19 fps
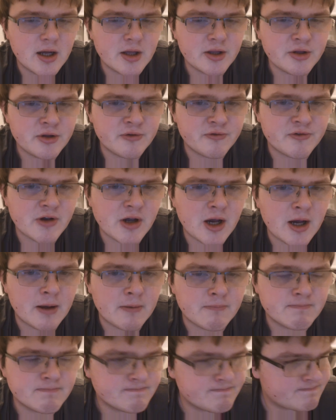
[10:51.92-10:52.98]
you've
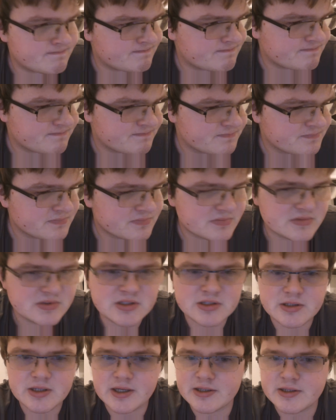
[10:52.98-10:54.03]
got,
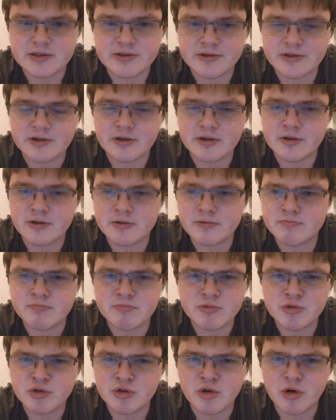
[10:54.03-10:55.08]
like, the
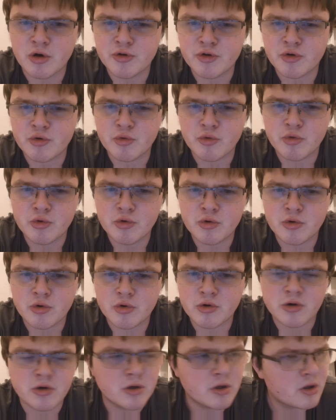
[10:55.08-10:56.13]
golden rule
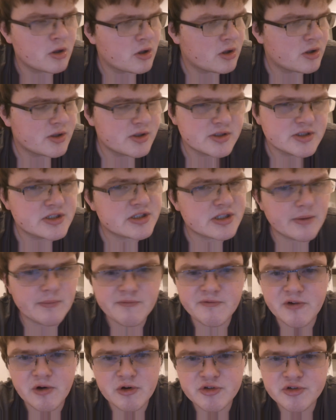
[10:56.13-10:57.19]
or some
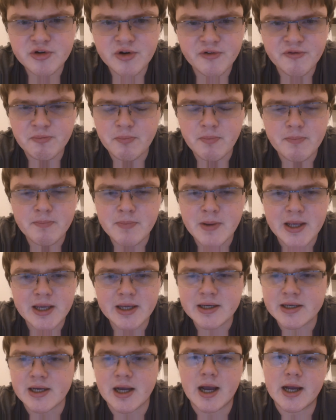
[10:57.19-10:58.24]
version of
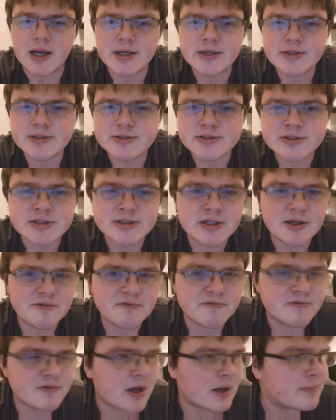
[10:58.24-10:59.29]
being kind and
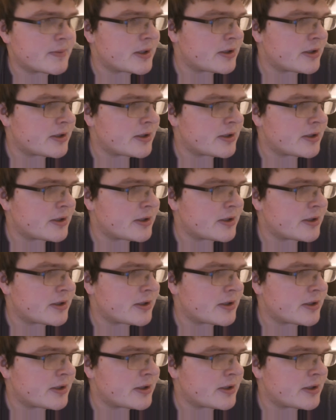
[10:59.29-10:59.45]
stuff. I